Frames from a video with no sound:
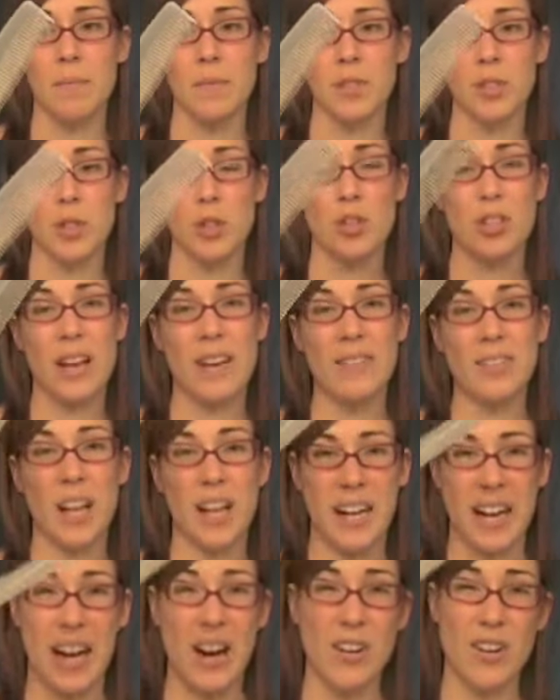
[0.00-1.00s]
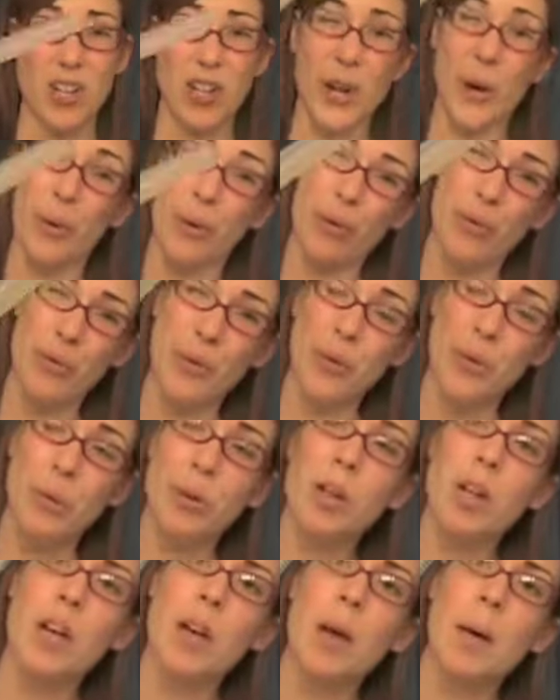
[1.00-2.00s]
So you just have a lot of hair to go
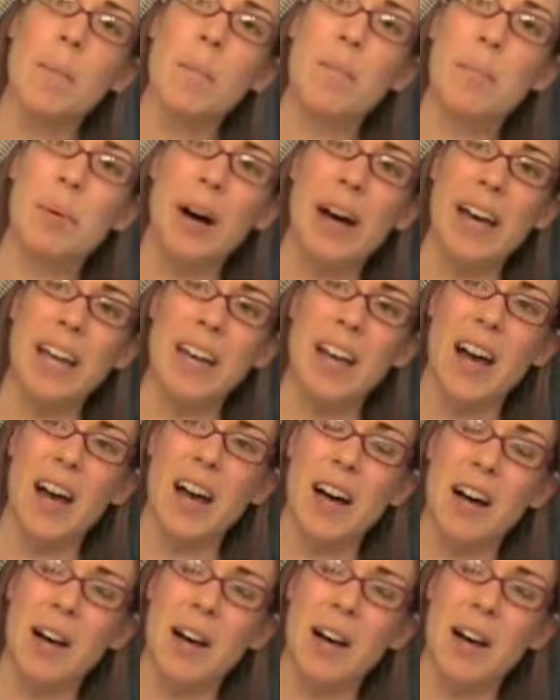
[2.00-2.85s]
through, but